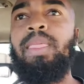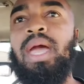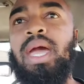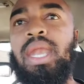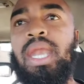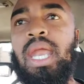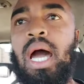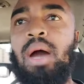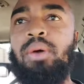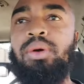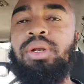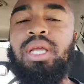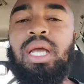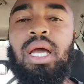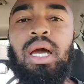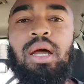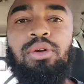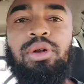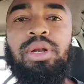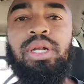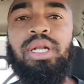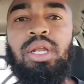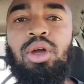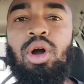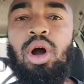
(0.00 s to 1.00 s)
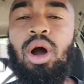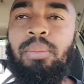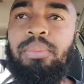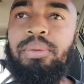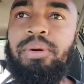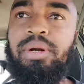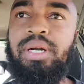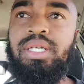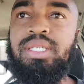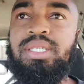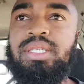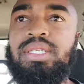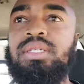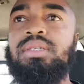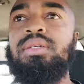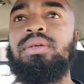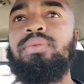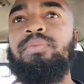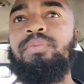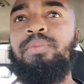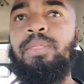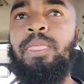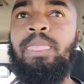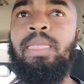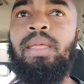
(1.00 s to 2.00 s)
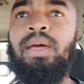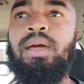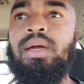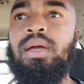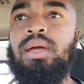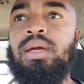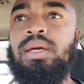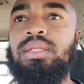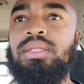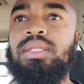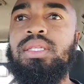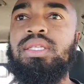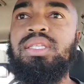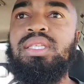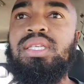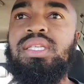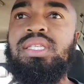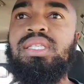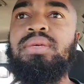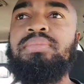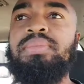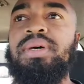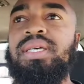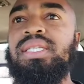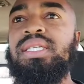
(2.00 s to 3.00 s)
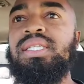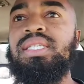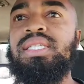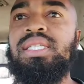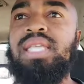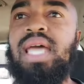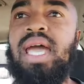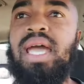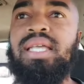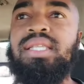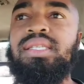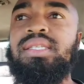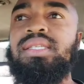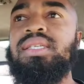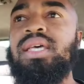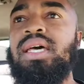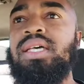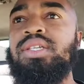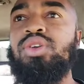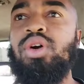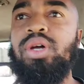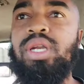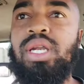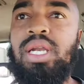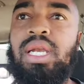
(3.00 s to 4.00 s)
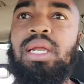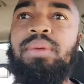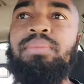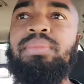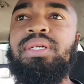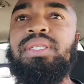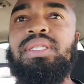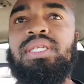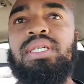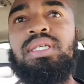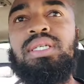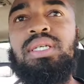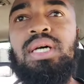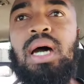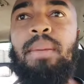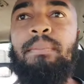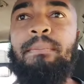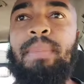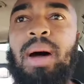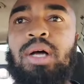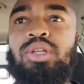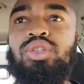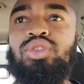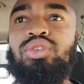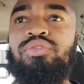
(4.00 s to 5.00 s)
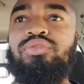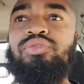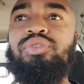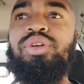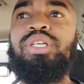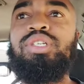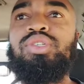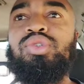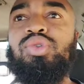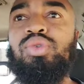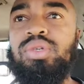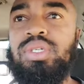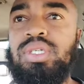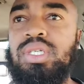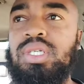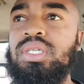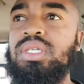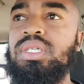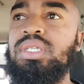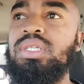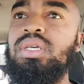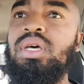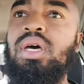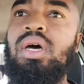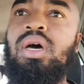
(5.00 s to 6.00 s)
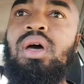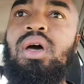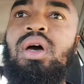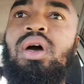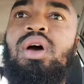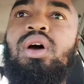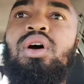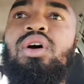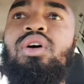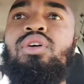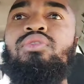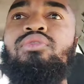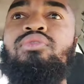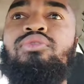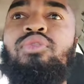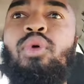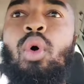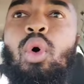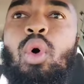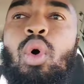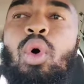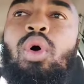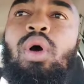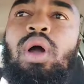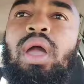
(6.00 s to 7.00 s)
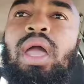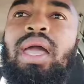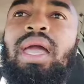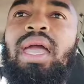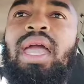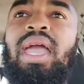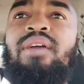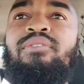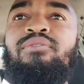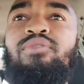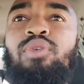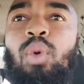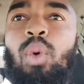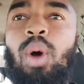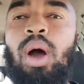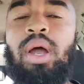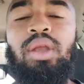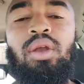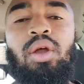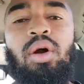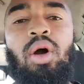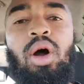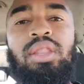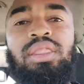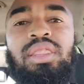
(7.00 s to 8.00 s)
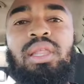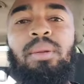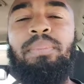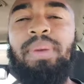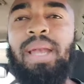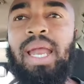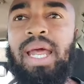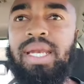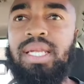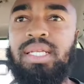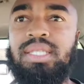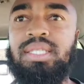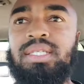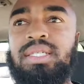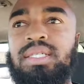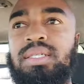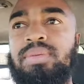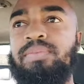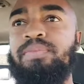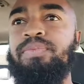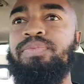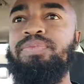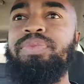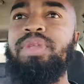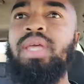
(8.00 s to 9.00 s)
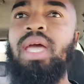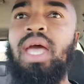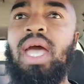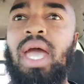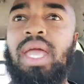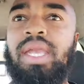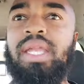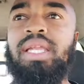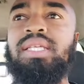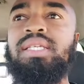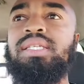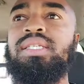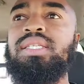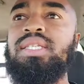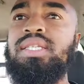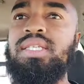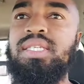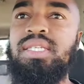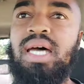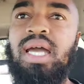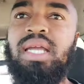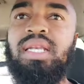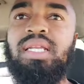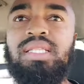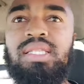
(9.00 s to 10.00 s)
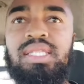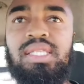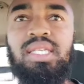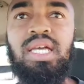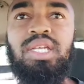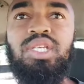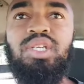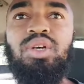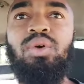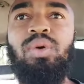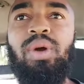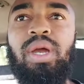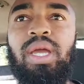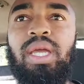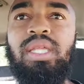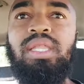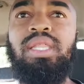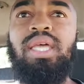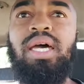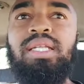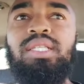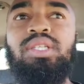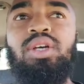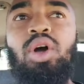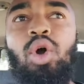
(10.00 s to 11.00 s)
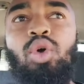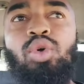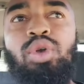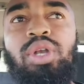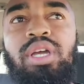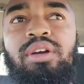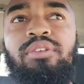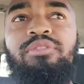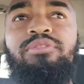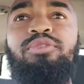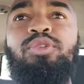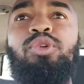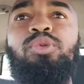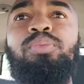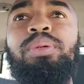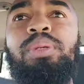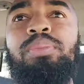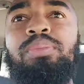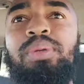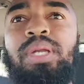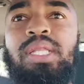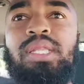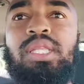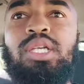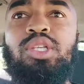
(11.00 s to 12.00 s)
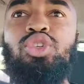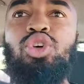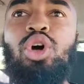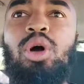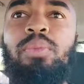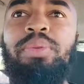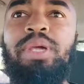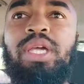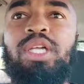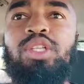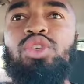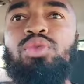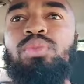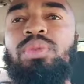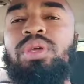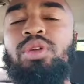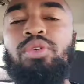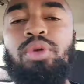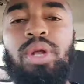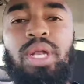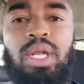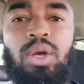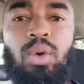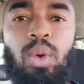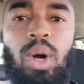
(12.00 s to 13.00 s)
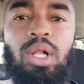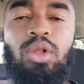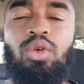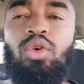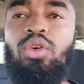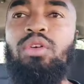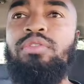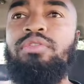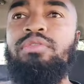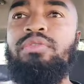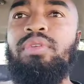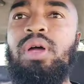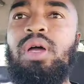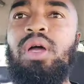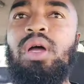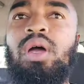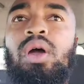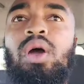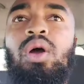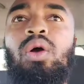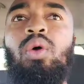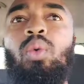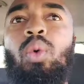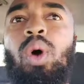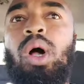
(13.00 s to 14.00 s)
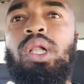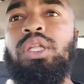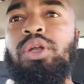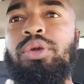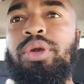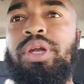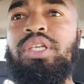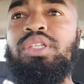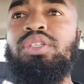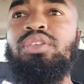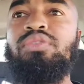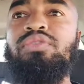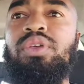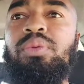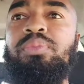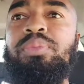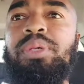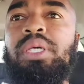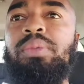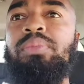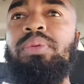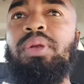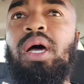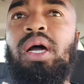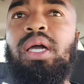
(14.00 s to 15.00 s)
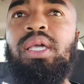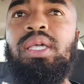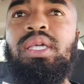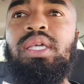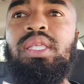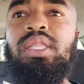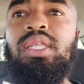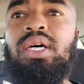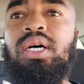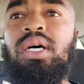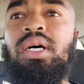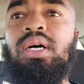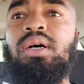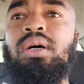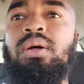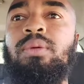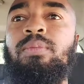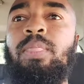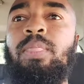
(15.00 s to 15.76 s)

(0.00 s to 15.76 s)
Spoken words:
and how it currently operates. The system as it stands has got a limited amount of resources for everyone on the planet. And it is designed in such a way that only a few people at the top get to be really well off, while the rest of the people are either